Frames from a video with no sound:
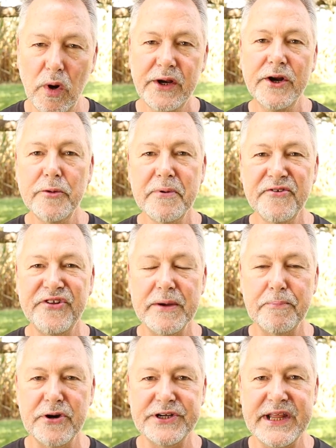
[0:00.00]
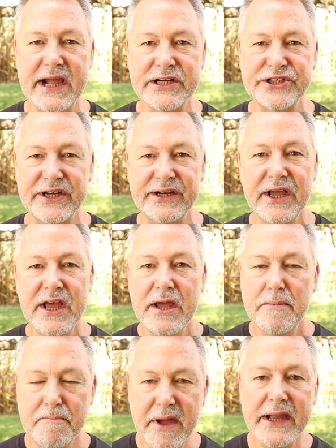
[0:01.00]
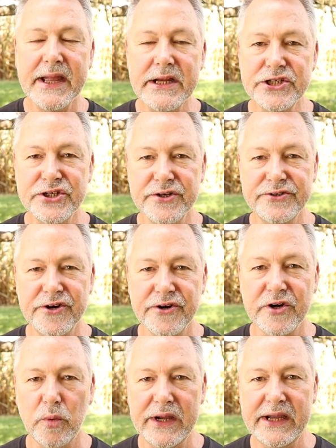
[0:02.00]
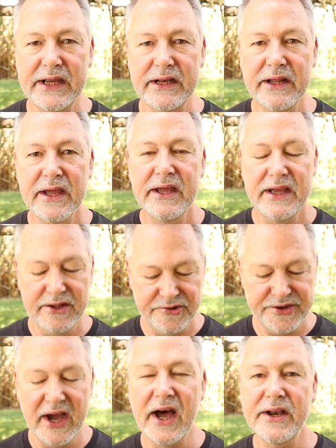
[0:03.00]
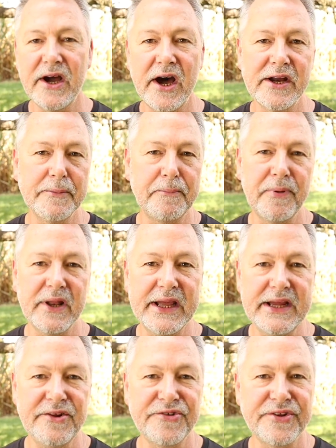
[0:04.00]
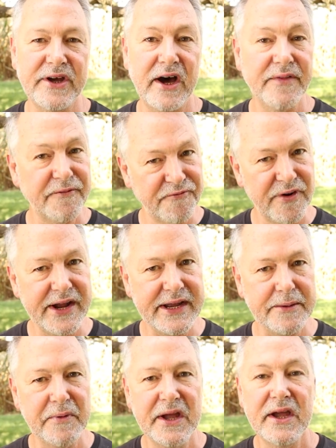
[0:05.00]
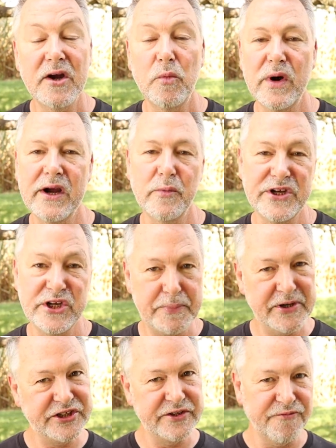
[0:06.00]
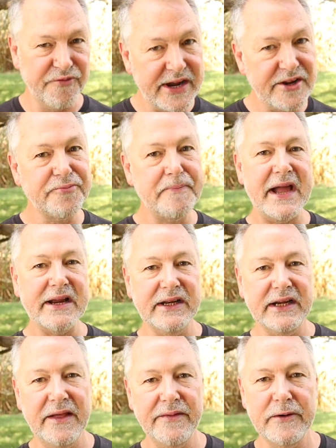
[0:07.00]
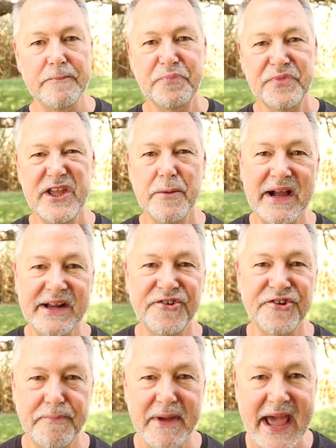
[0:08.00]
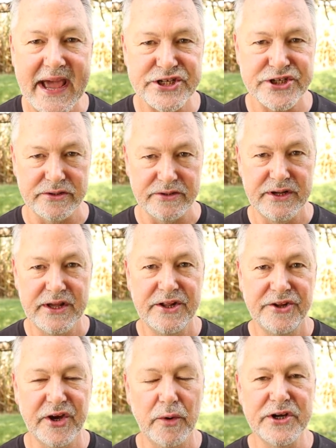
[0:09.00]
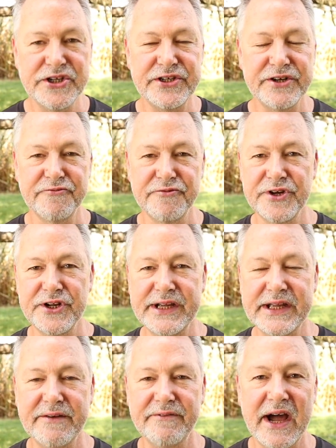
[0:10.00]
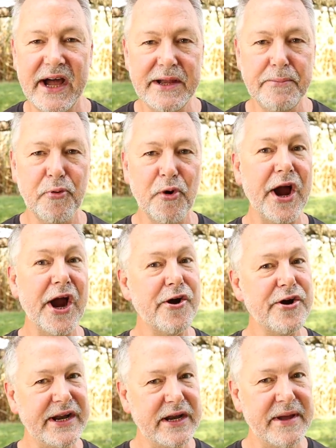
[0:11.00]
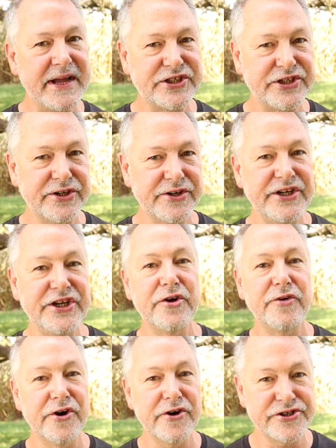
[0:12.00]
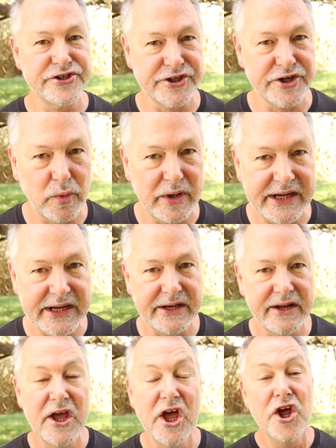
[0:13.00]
100% protection, making sure your queen is not on a place on the frame where when you put your frames back together, you might smash her. So I want you to really give high priority to make sure you don't hurt your queen